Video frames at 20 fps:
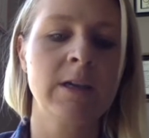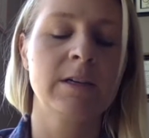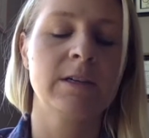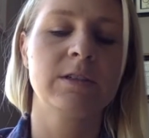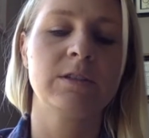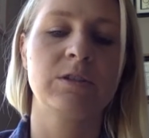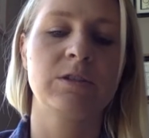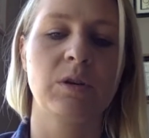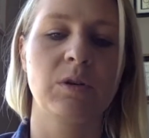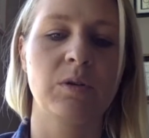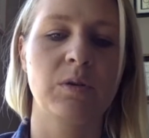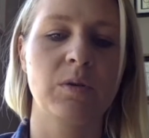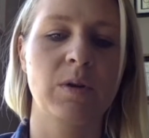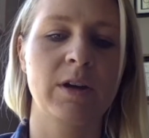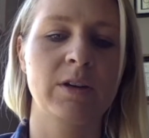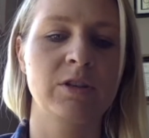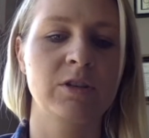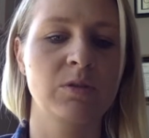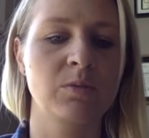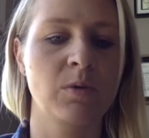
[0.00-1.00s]
So
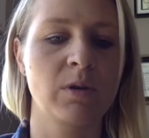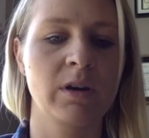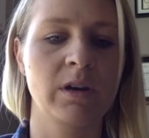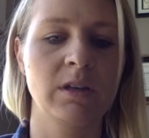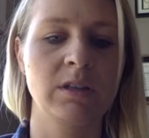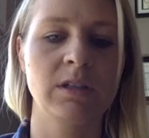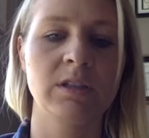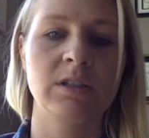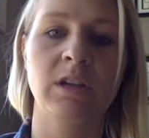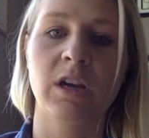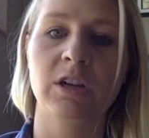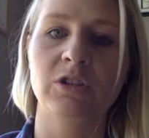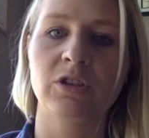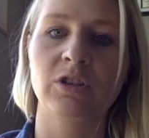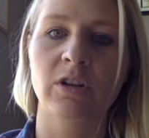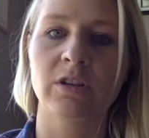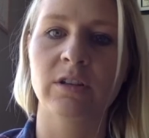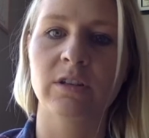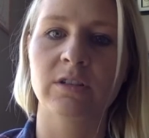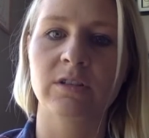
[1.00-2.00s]
I just wanted to touch
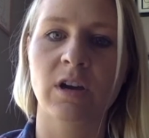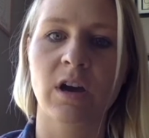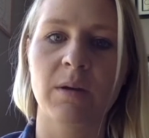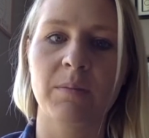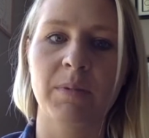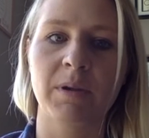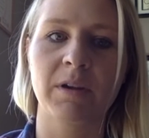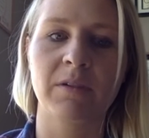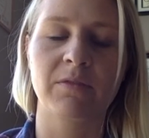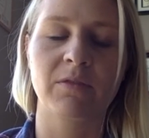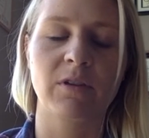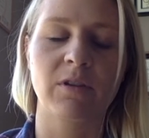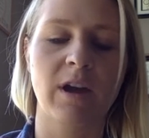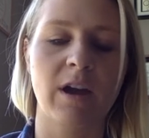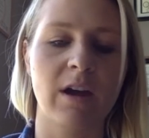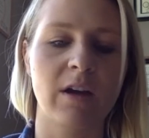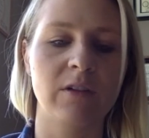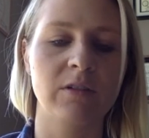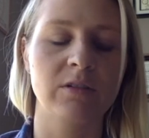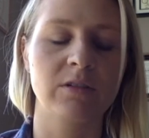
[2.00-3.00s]
on the topic for
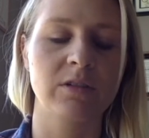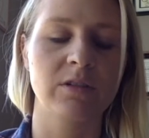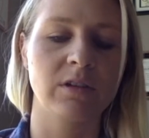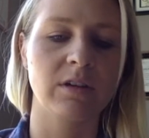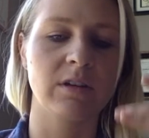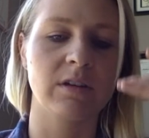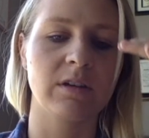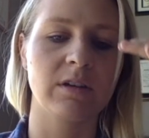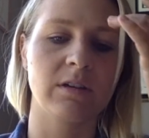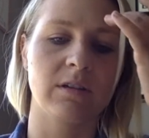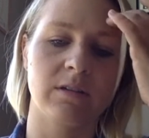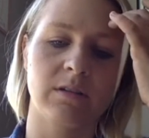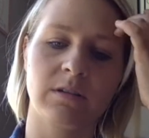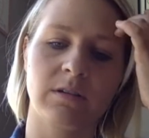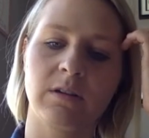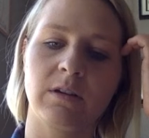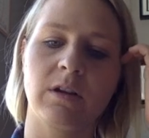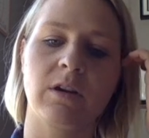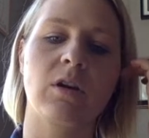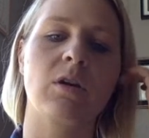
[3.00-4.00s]
how to,
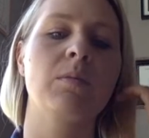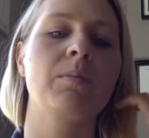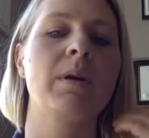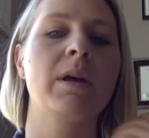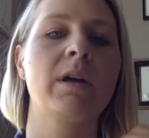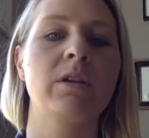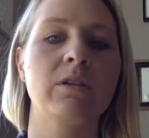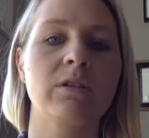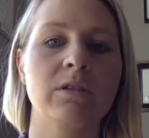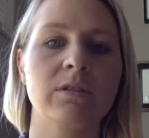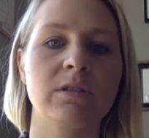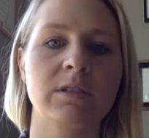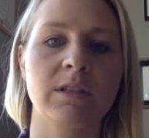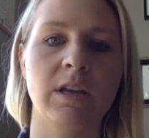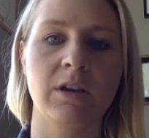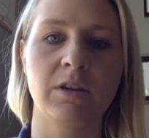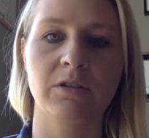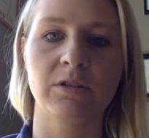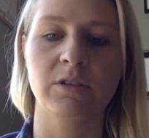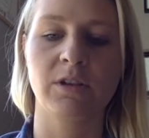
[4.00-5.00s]
better
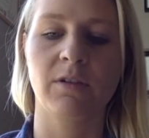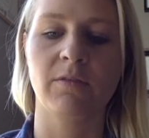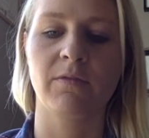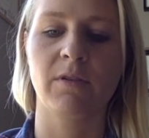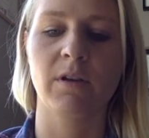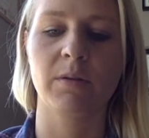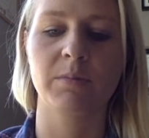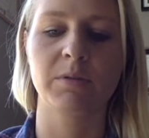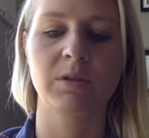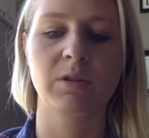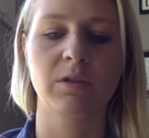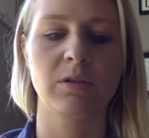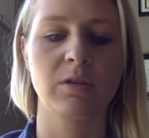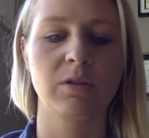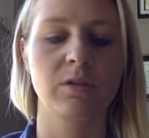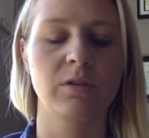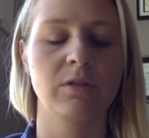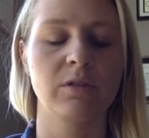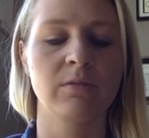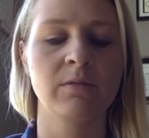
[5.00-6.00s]
set yourself up so
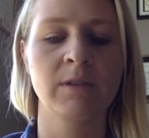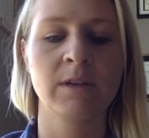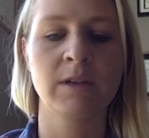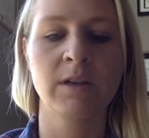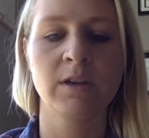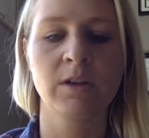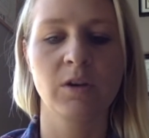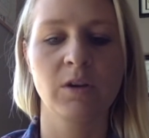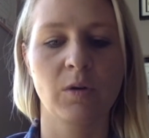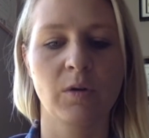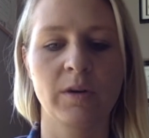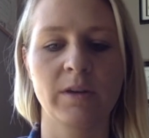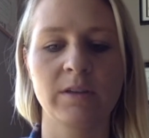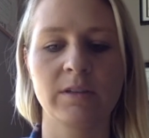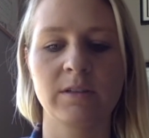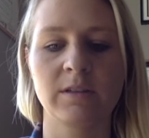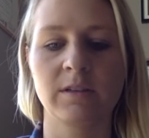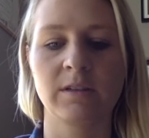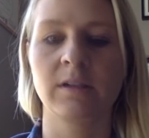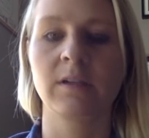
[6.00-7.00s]
you're going
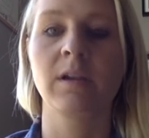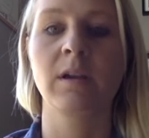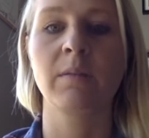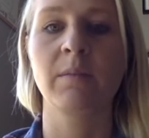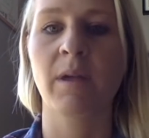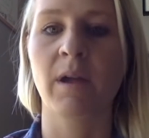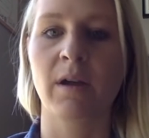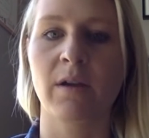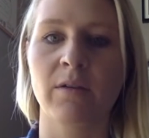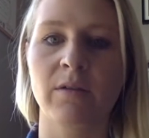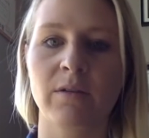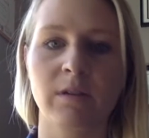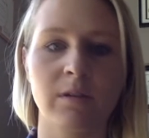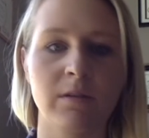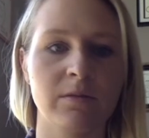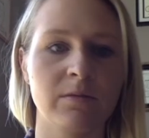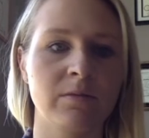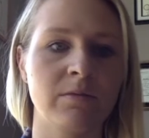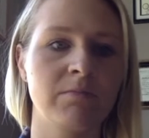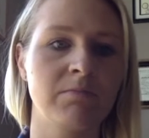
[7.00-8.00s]
to come out
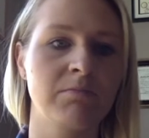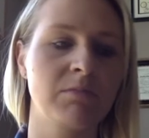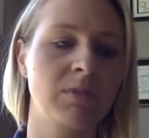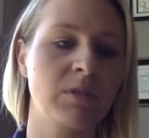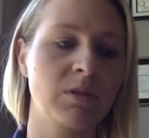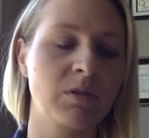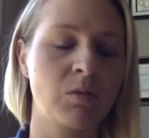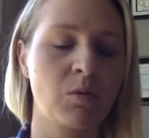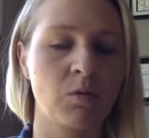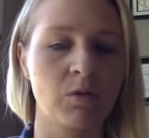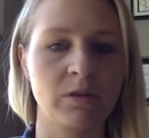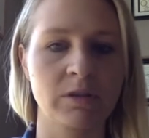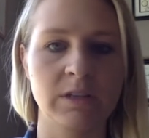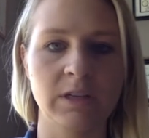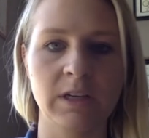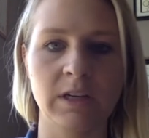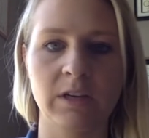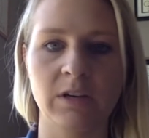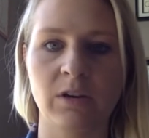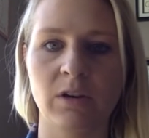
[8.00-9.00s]
of
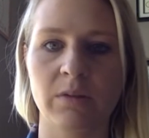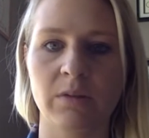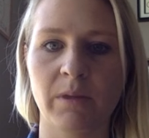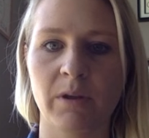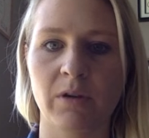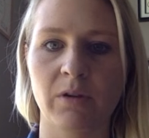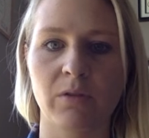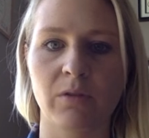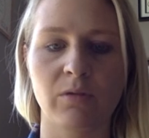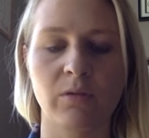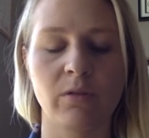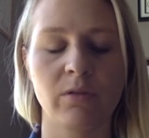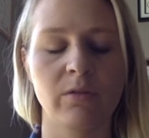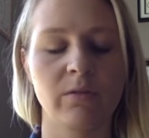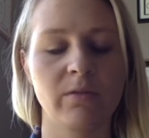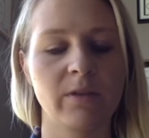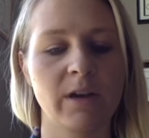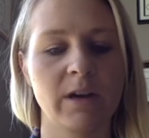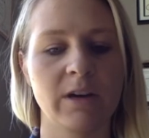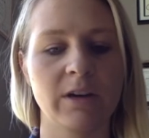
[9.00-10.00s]
quarantine, come out of
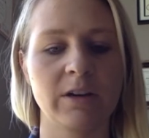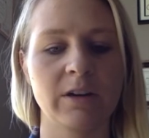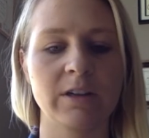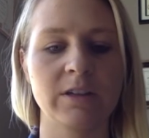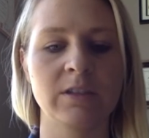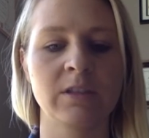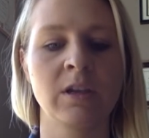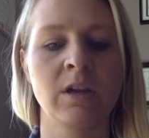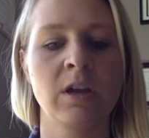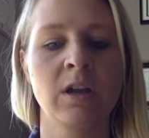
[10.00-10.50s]
coronavirus,